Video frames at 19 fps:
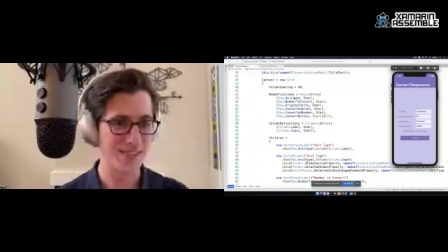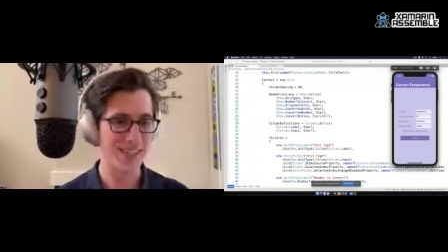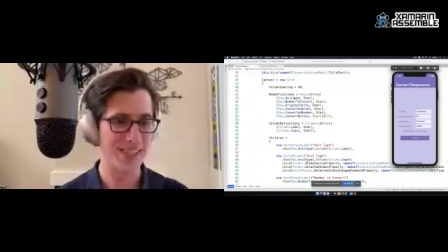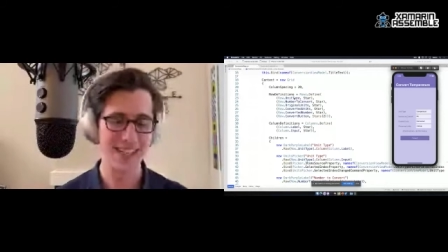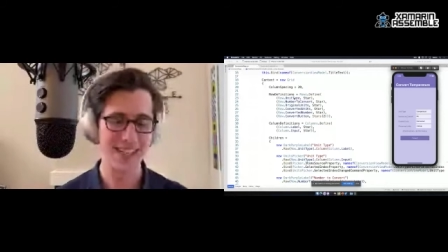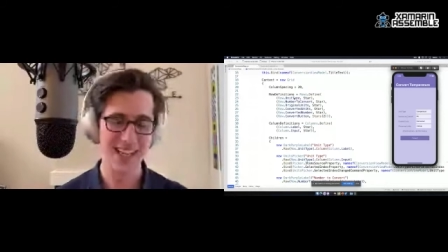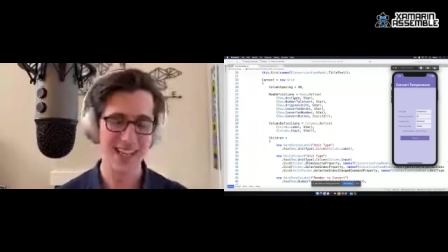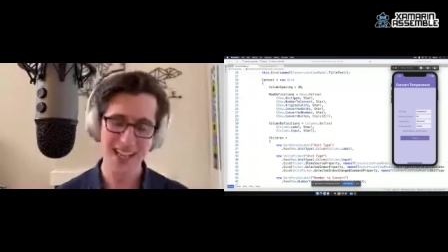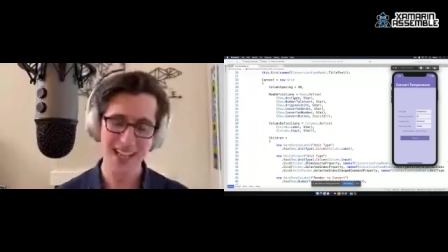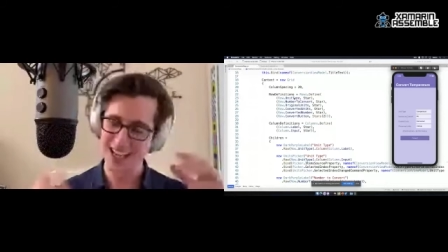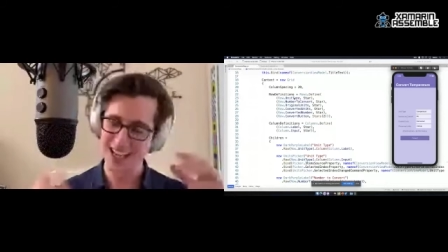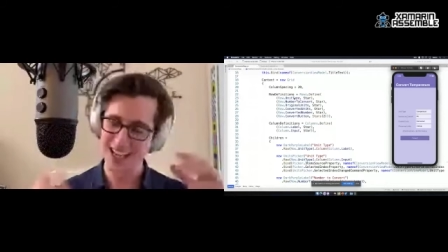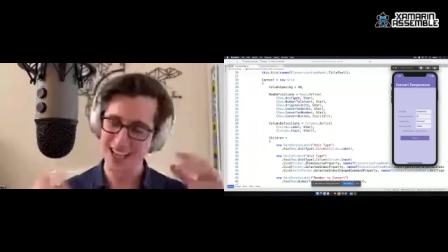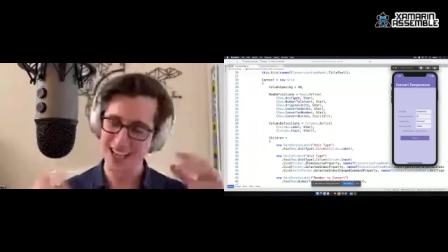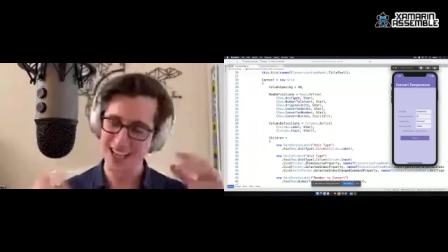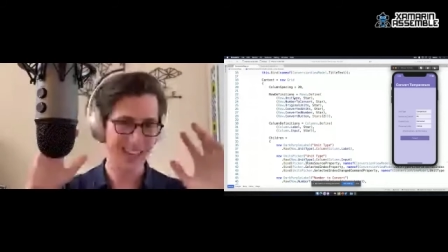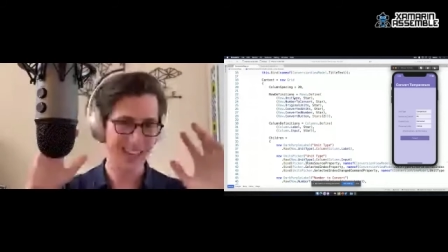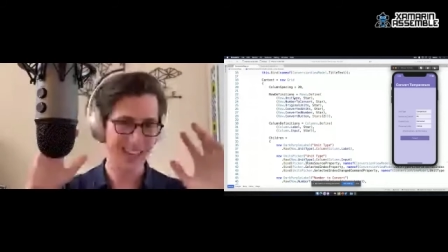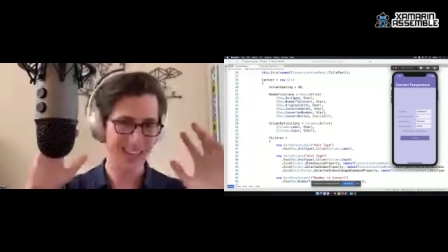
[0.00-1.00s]
And
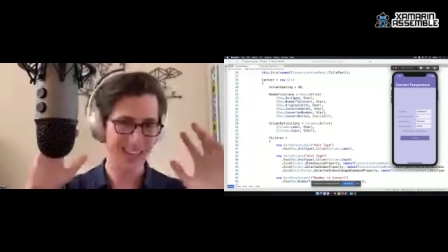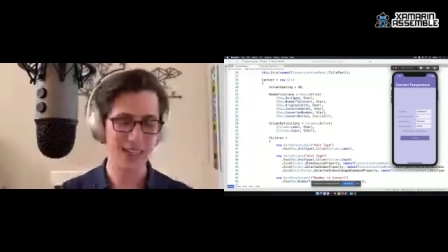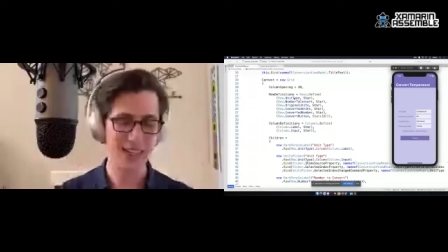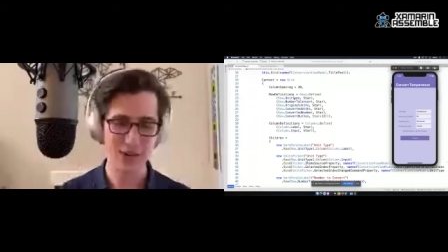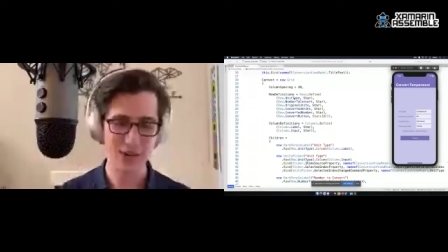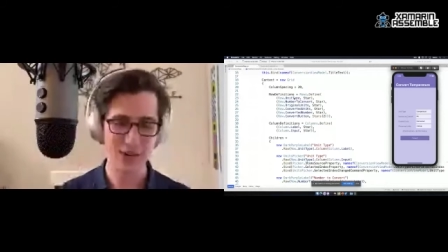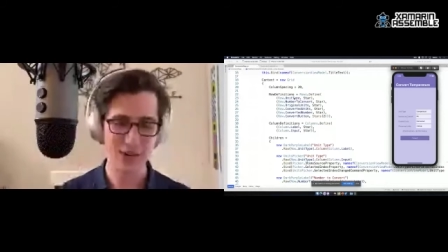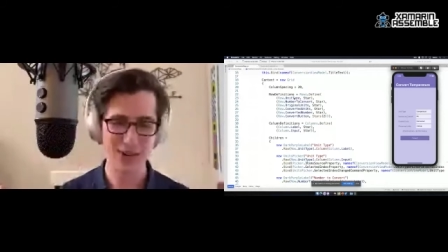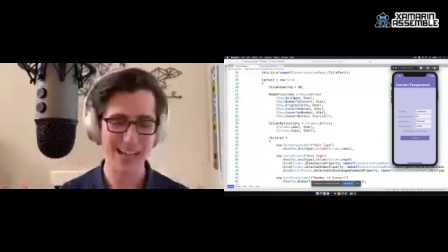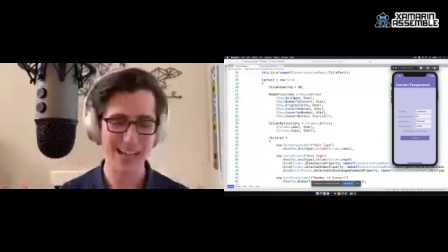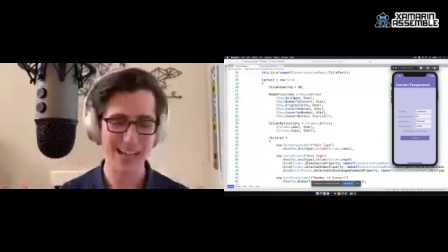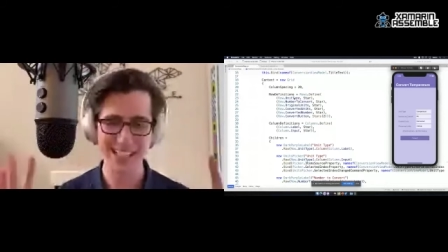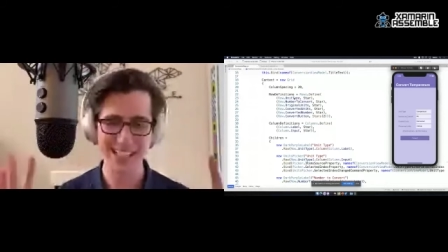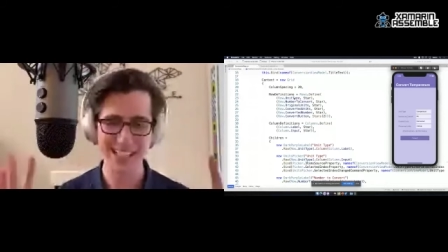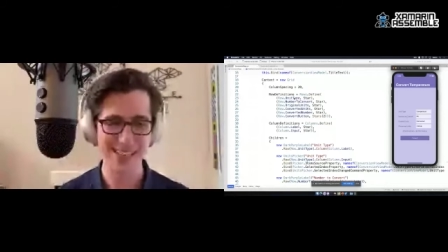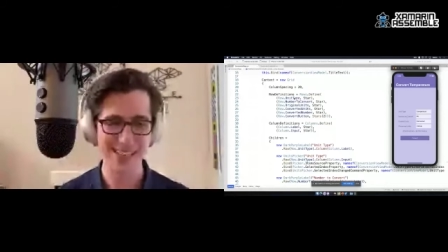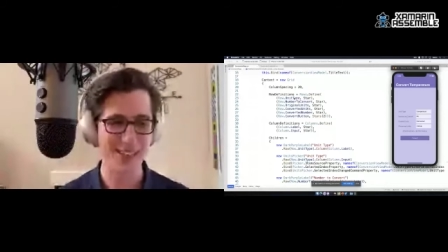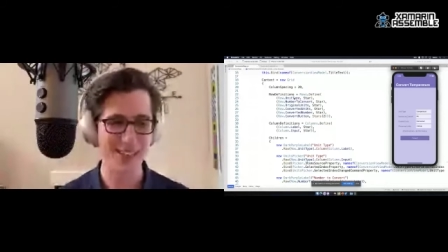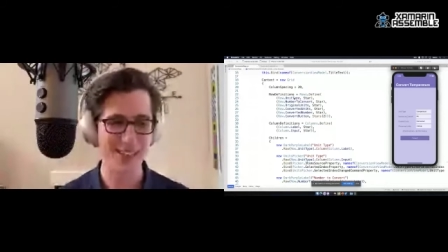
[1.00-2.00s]
I can
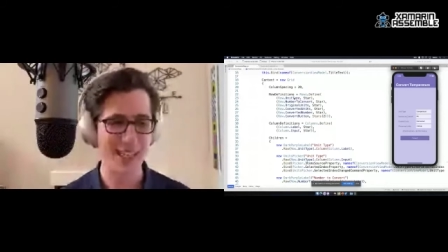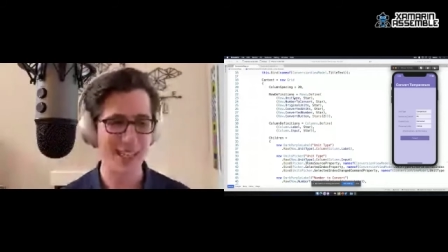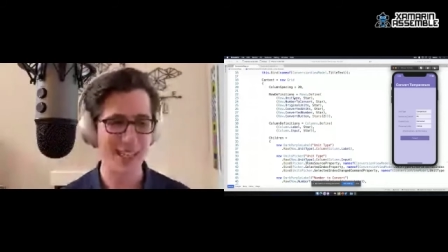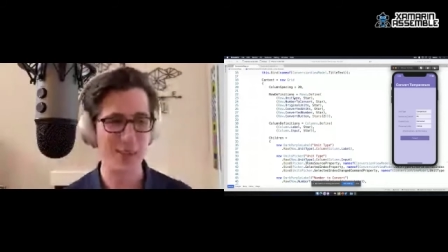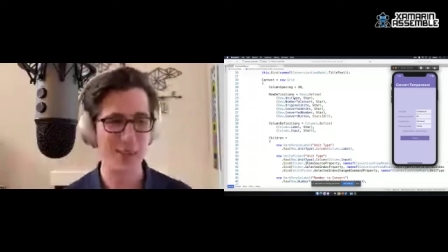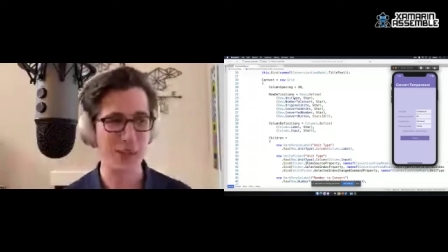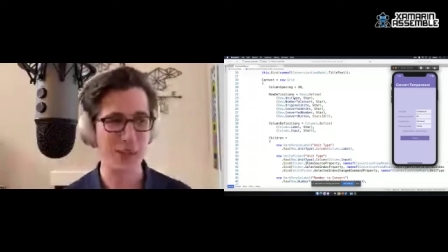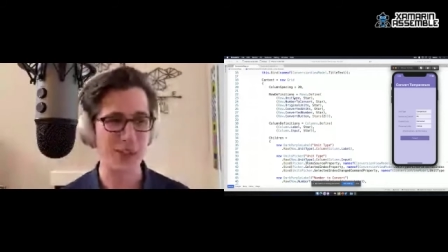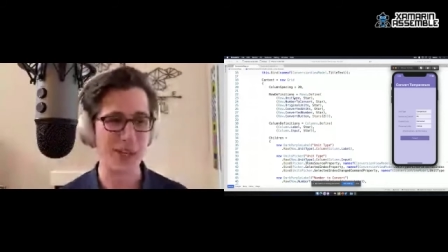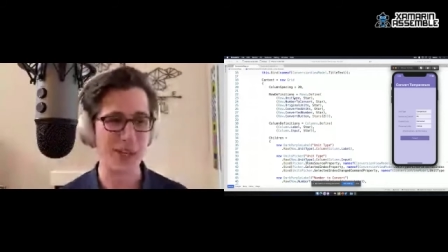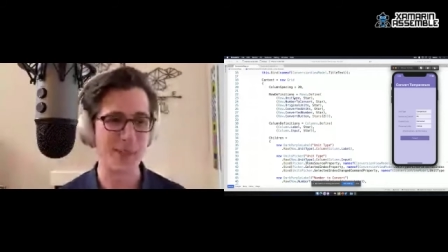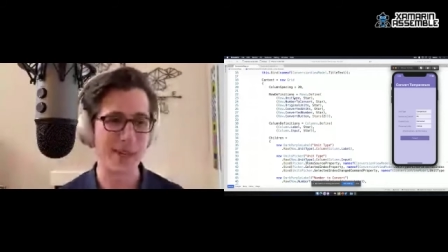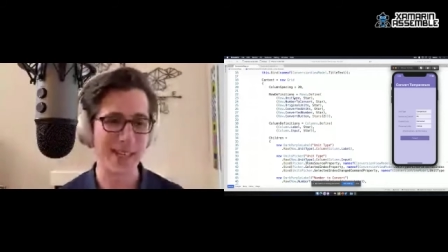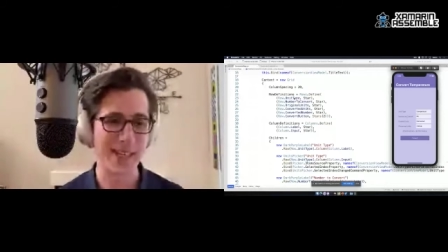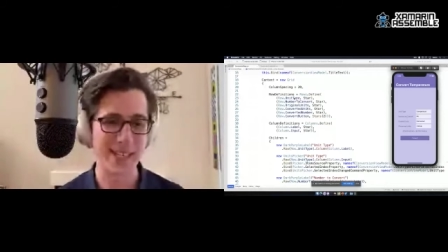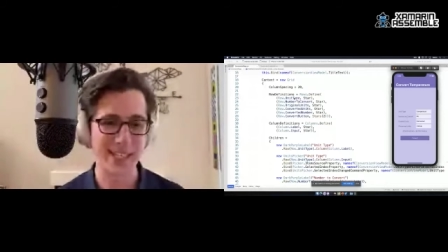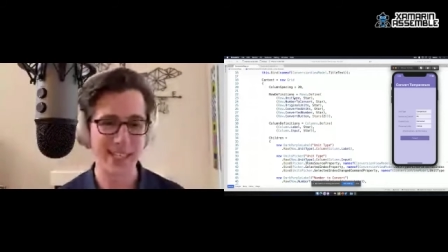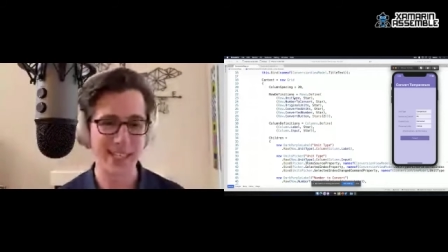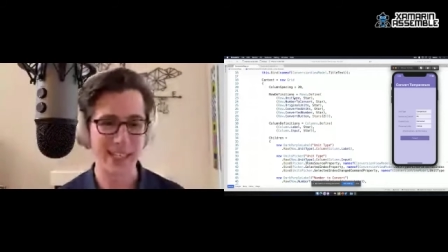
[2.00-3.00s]
never keep those straight in my
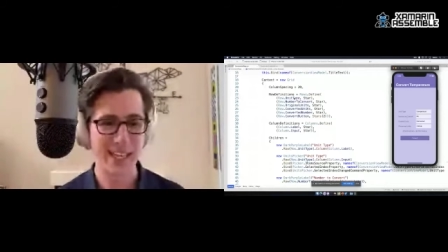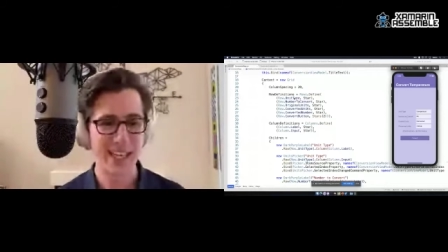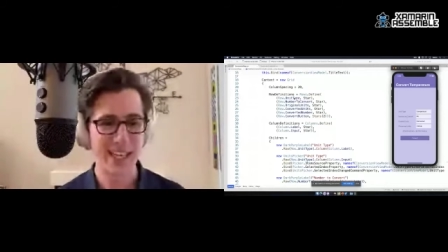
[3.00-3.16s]
head.